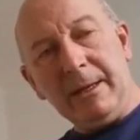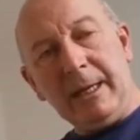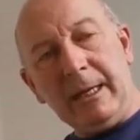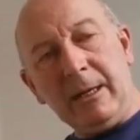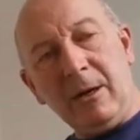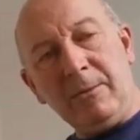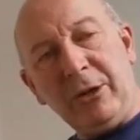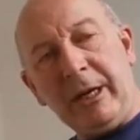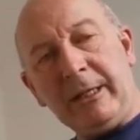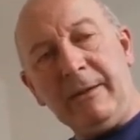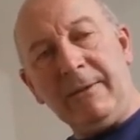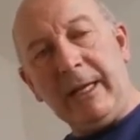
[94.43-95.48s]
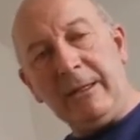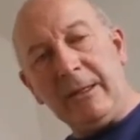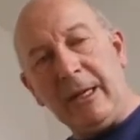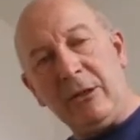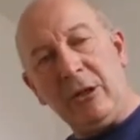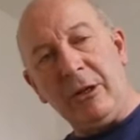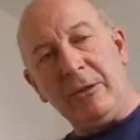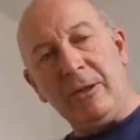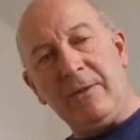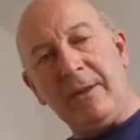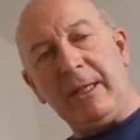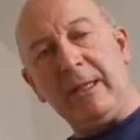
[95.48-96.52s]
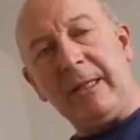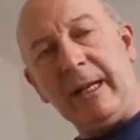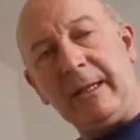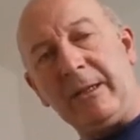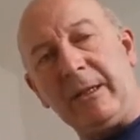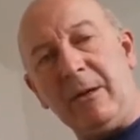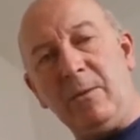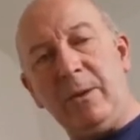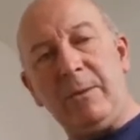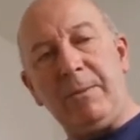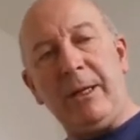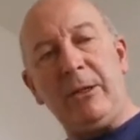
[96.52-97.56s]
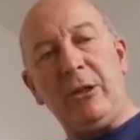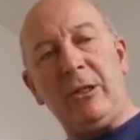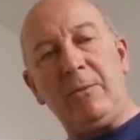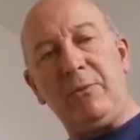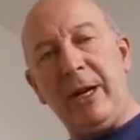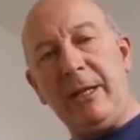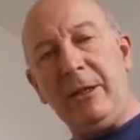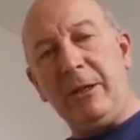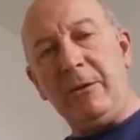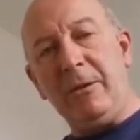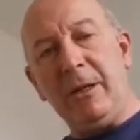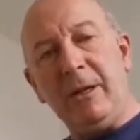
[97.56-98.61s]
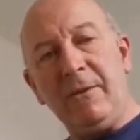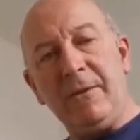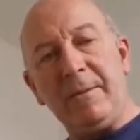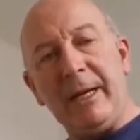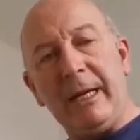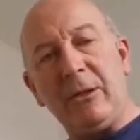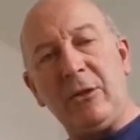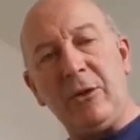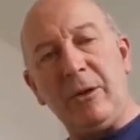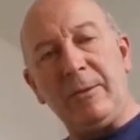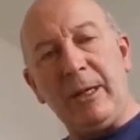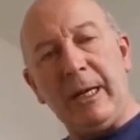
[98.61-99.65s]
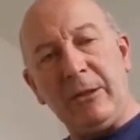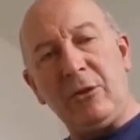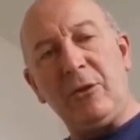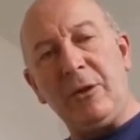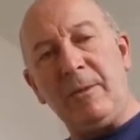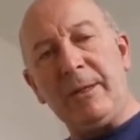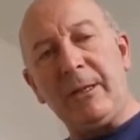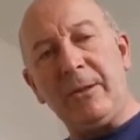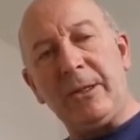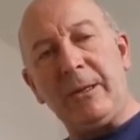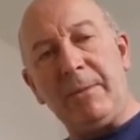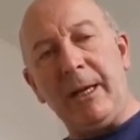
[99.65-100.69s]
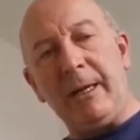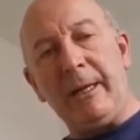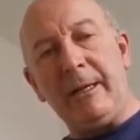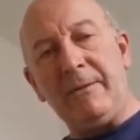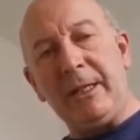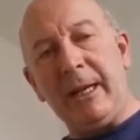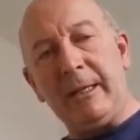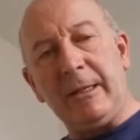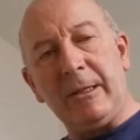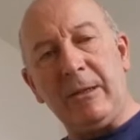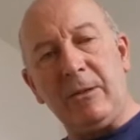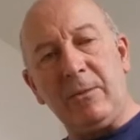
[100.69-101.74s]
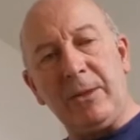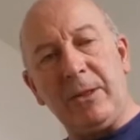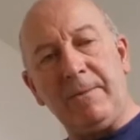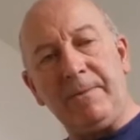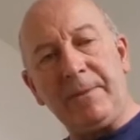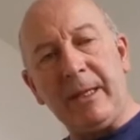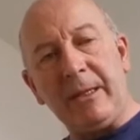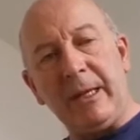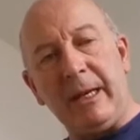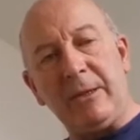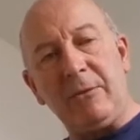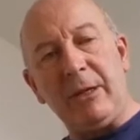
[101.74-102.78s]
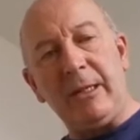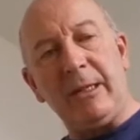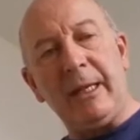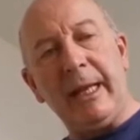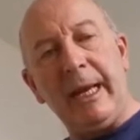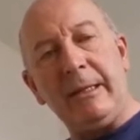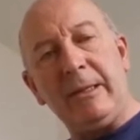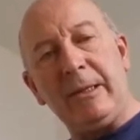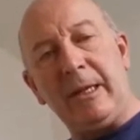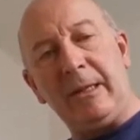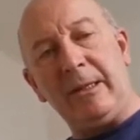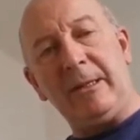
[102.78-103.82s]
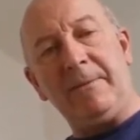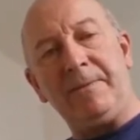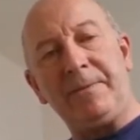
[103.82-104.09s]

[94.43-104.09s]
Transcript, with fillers: The objective lens I chose for this telescope was purchased brand new from an astronomical supplier of telescopes, accessories and lenses.